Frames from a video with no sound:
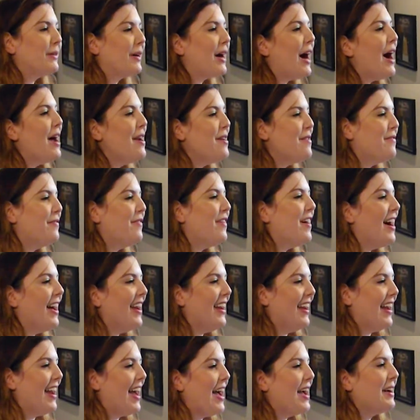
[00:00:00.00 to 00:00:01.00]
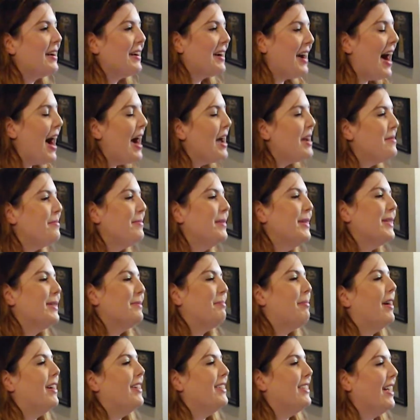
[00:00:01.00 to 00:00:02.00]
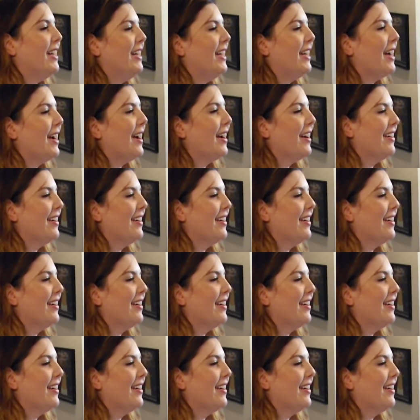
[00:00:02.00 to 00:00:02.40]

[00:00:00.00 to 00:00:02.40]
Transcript: kind of fun, and I kind of miss bartending.